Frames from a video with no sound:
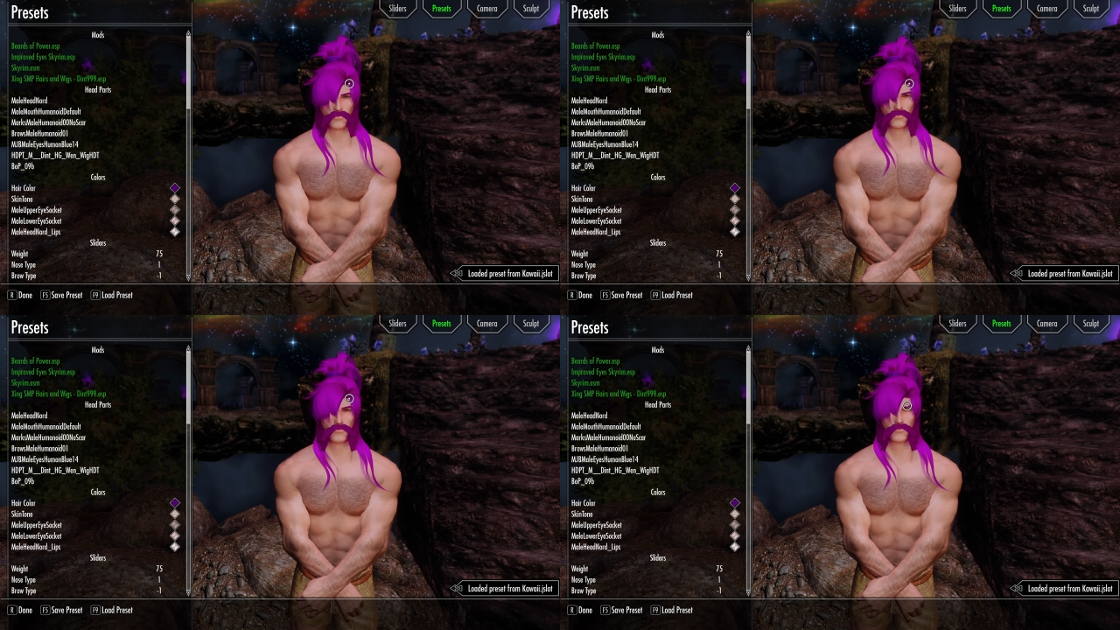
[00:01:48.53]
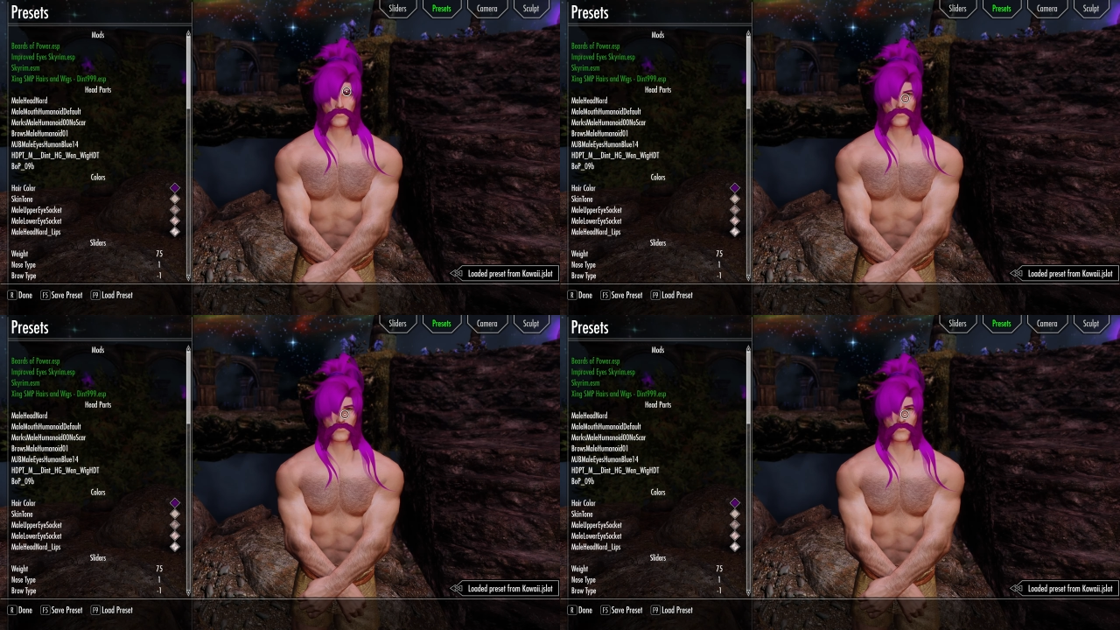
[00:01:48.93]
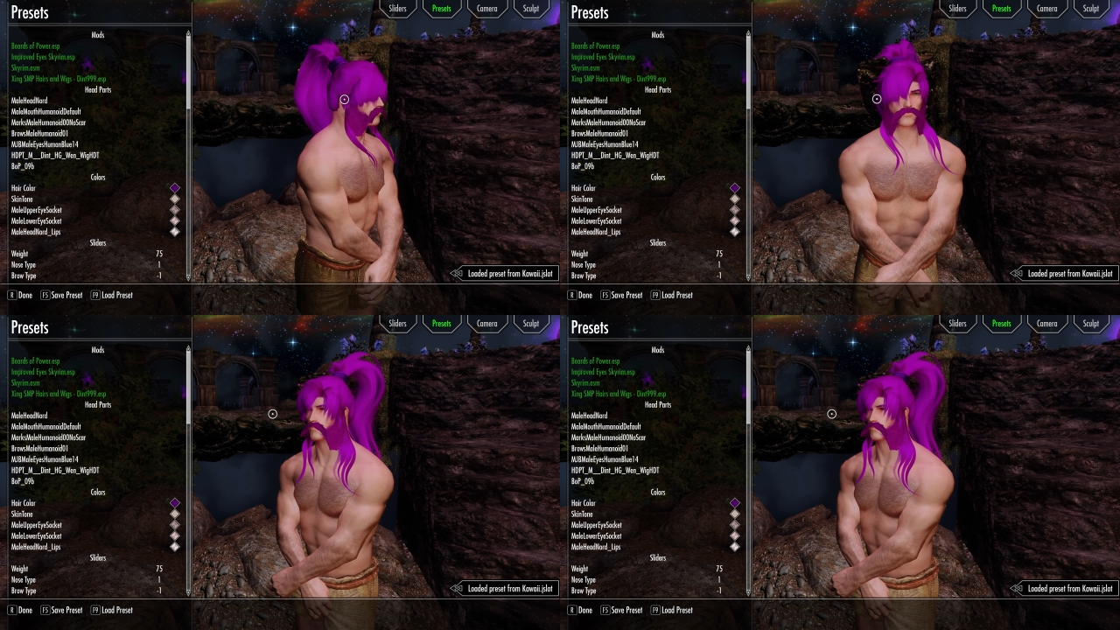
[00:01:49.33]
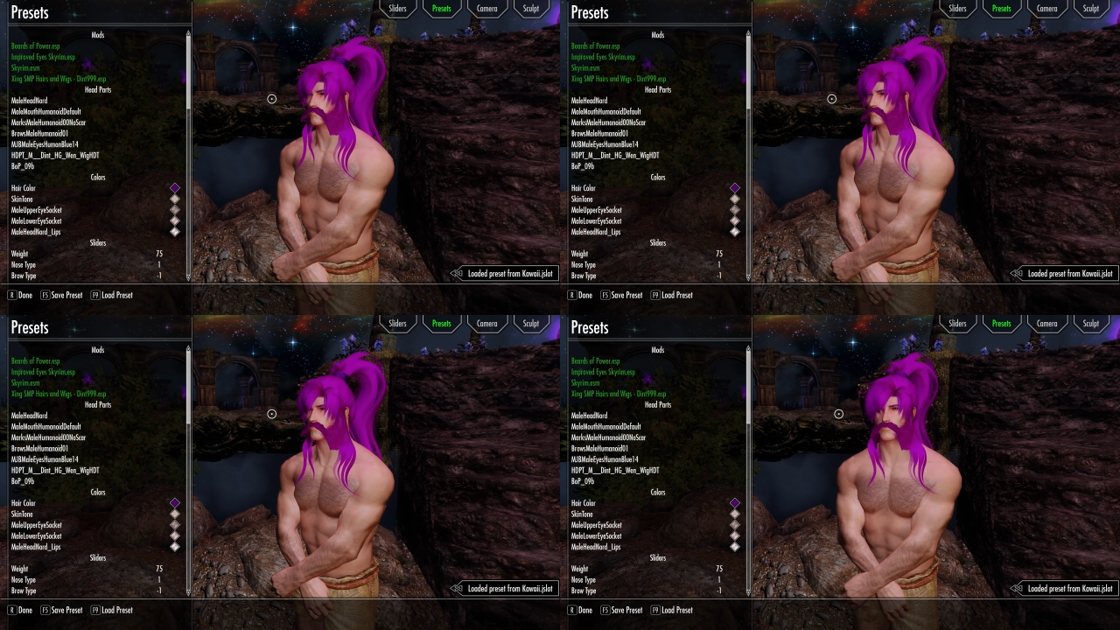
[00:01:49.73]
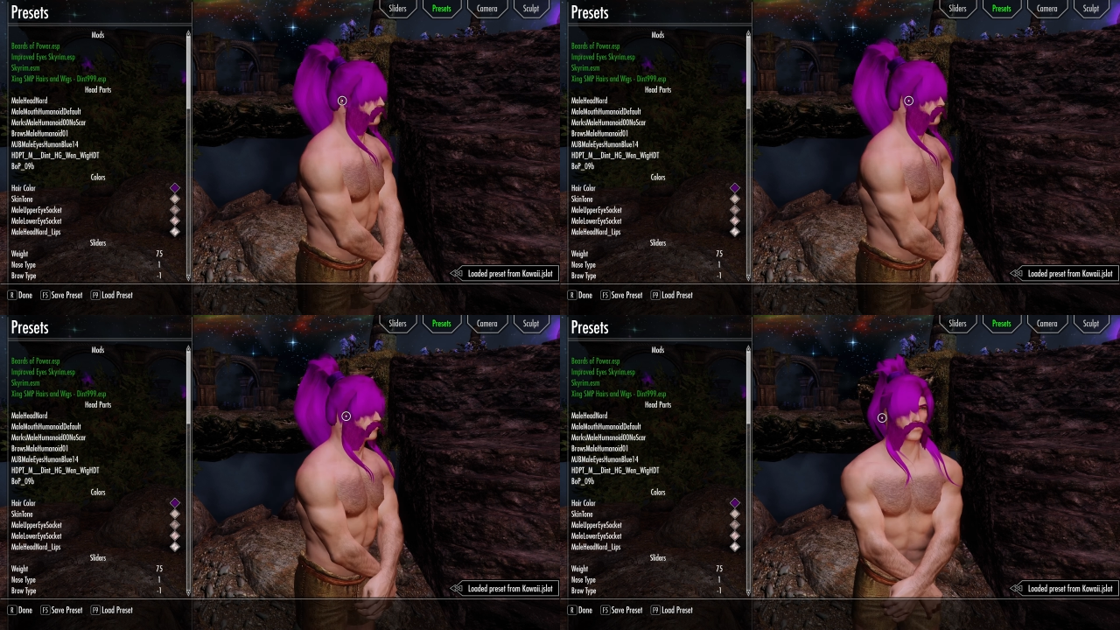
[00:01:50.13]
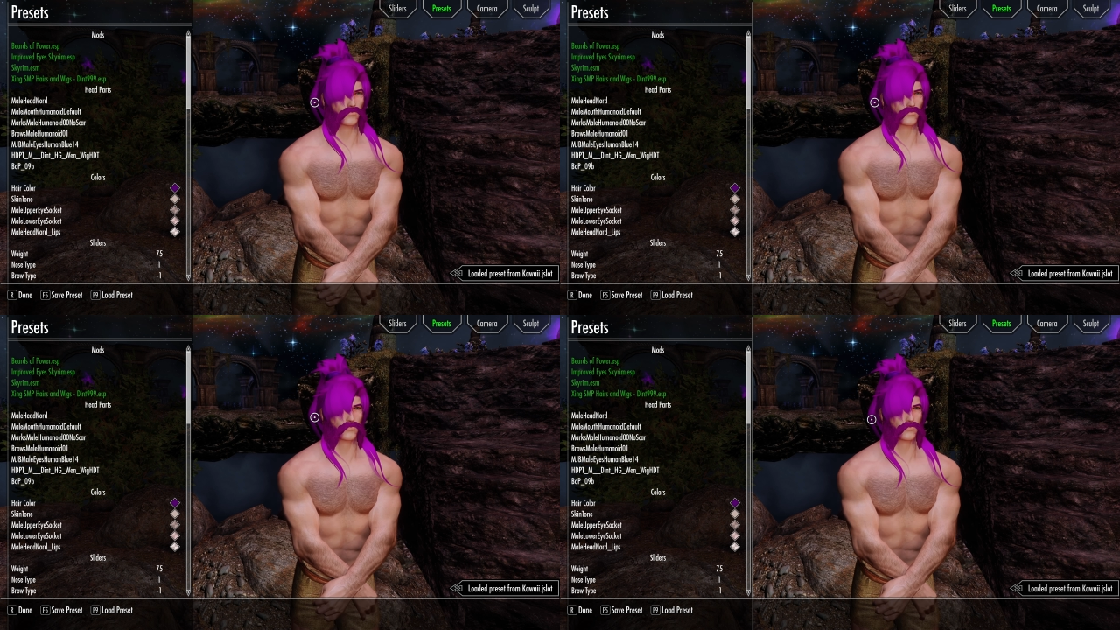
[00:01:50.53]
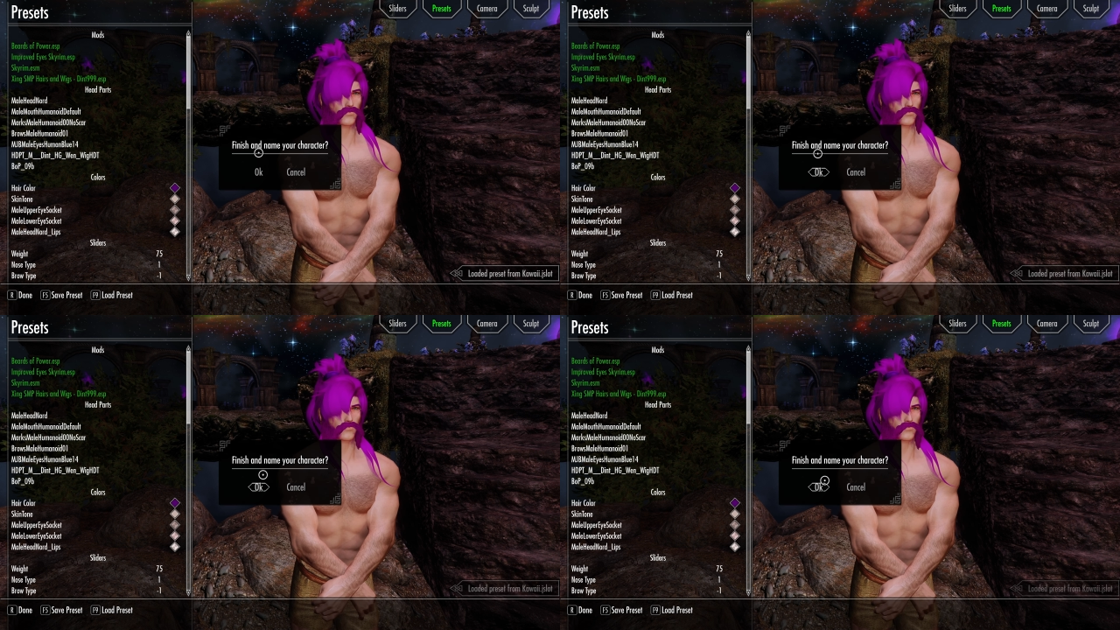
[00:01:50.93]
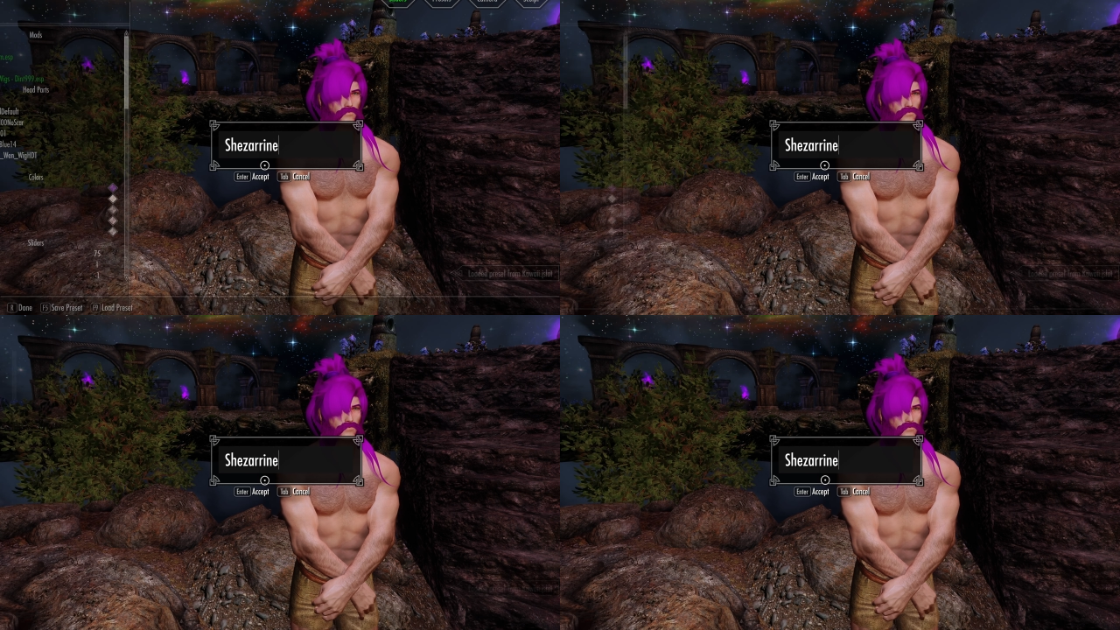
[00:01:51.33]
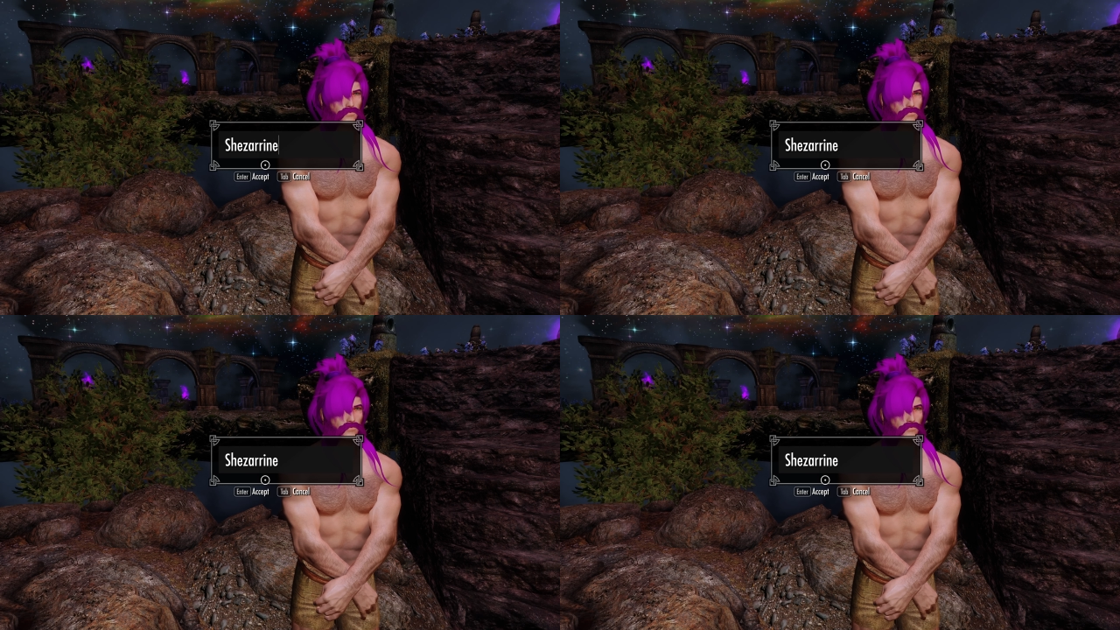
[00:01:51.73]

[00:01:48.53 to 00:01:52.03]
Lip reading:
(no speaker visible)